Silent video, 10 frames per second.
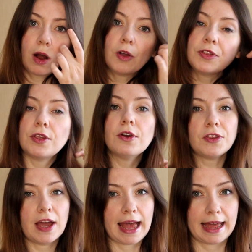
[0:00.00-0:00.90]
On the
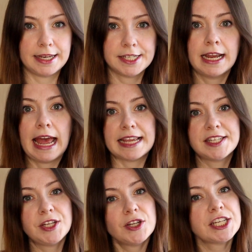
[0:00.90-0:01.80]
other hand, a
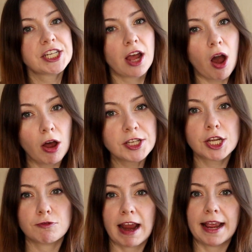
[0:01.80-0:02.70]
student can't
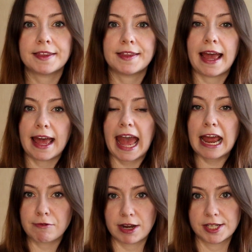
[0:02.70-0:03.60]
correct their
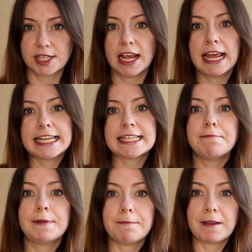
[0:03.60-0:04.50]
errors
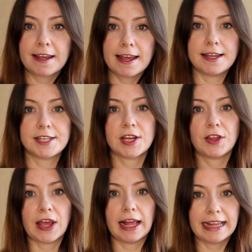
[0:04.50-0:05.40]
simply because
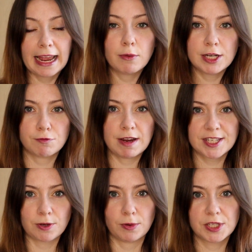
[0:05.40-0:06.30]
their language
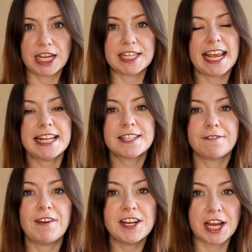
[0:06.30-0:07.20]
resource is
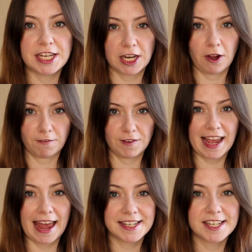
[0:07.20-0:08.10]
insufficient enough
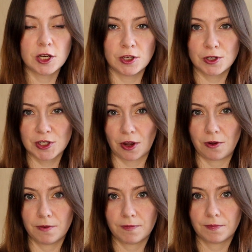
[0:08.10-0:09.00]
yet to do so.